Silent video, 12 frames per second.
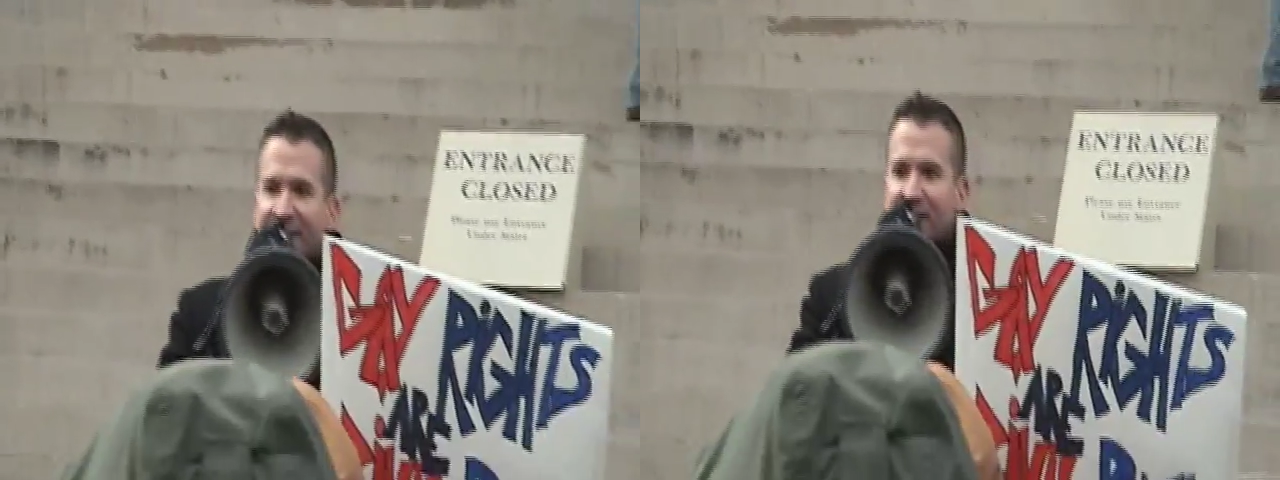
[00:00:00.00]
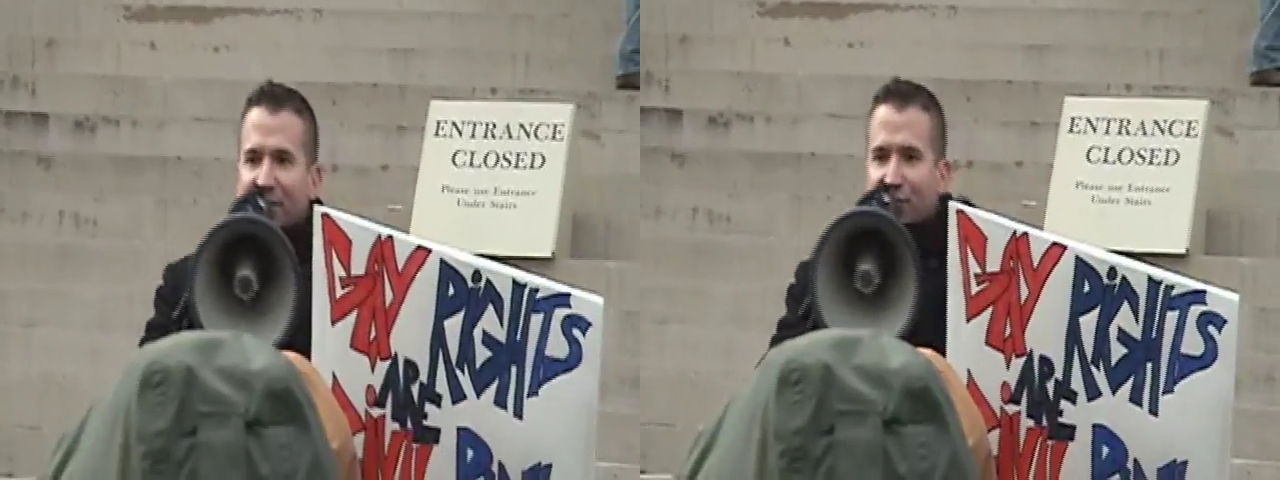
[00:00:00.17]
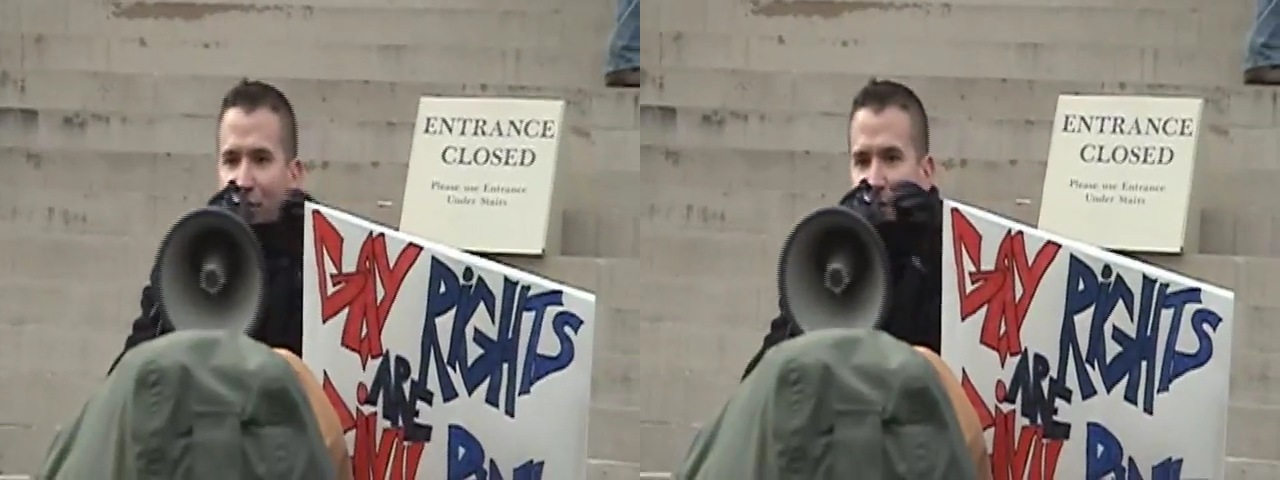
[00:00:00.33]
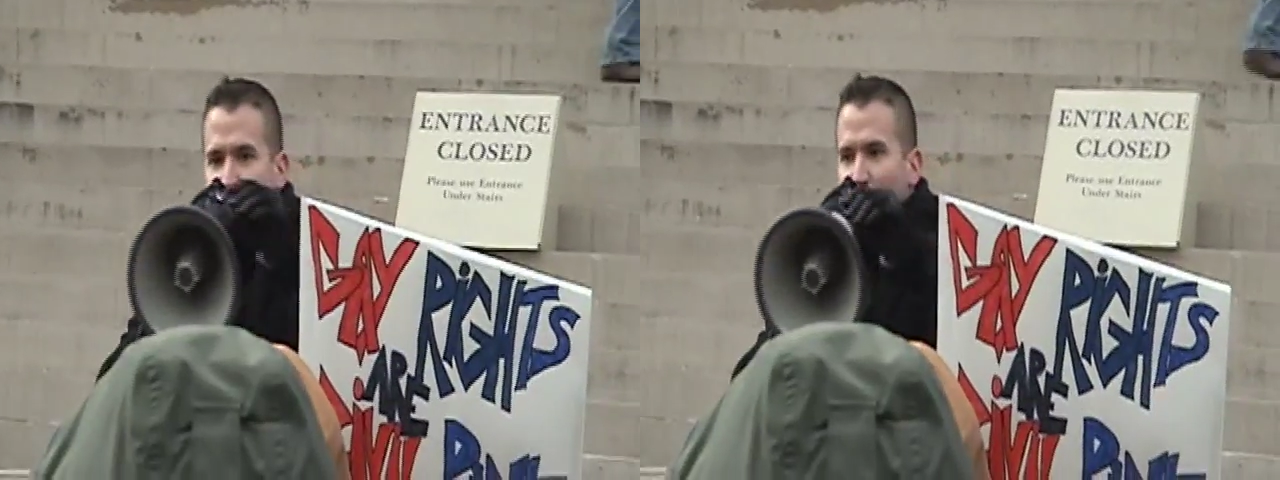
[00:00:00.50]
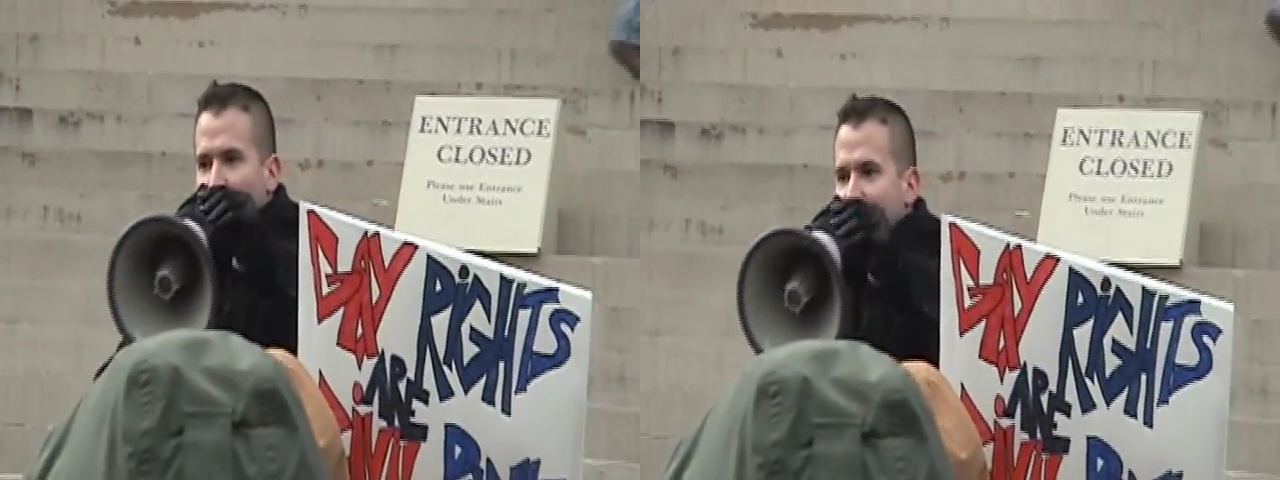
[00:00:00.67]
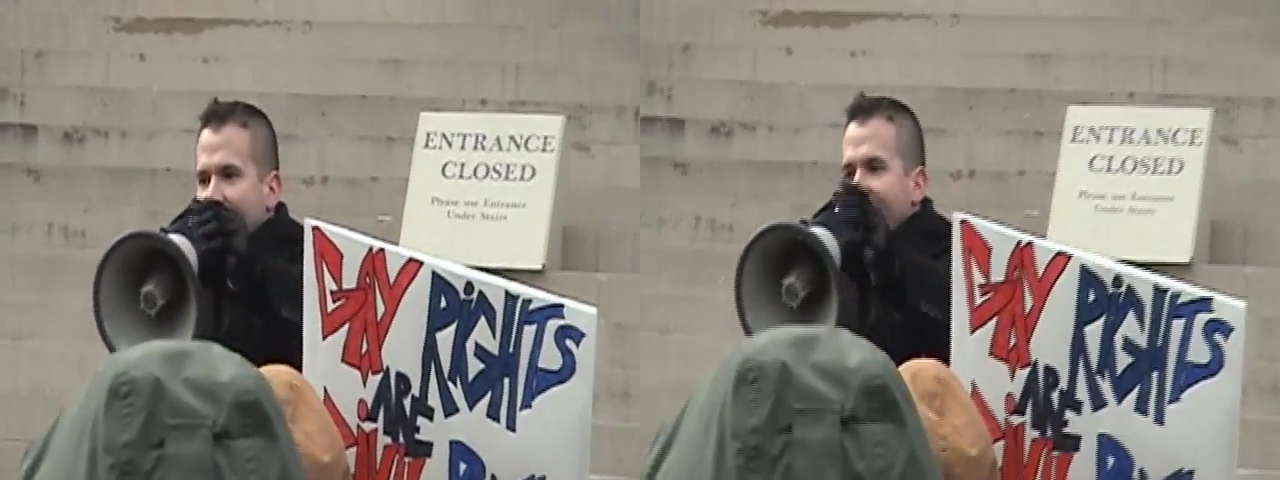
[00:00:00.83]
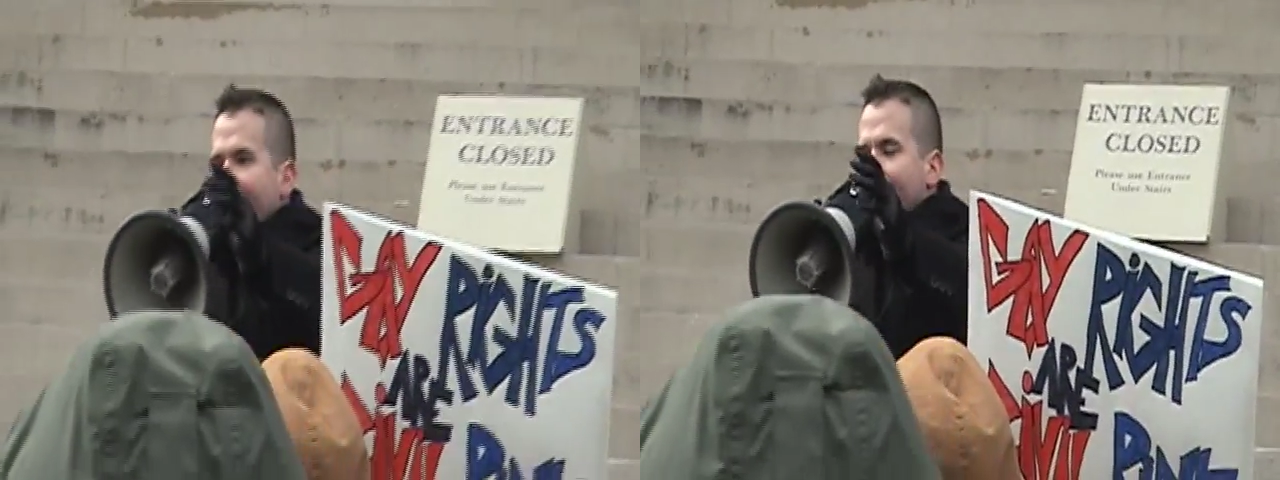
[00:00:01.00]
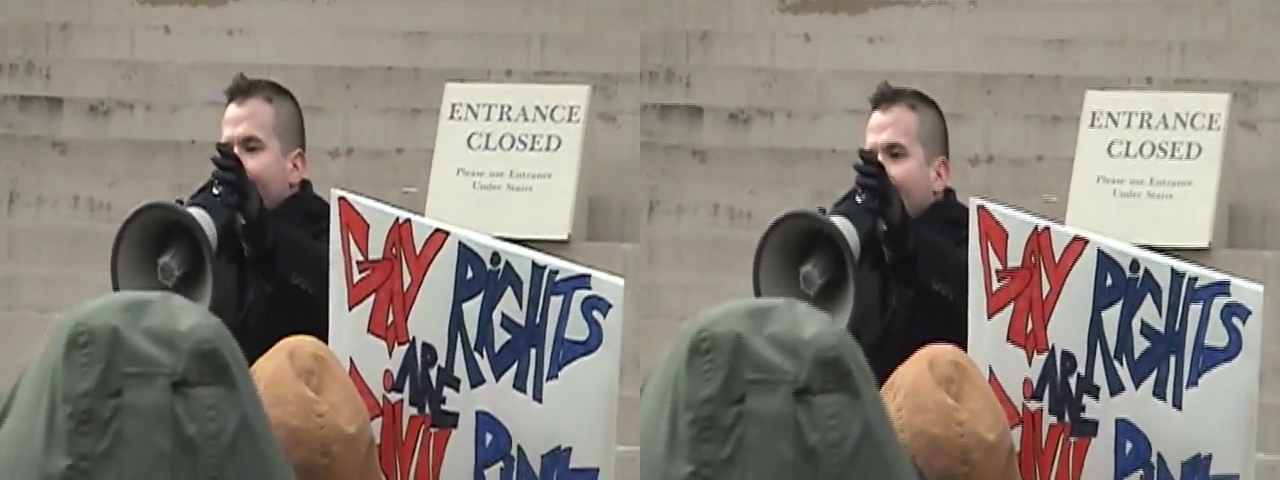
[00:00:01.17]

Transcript: in this group who may have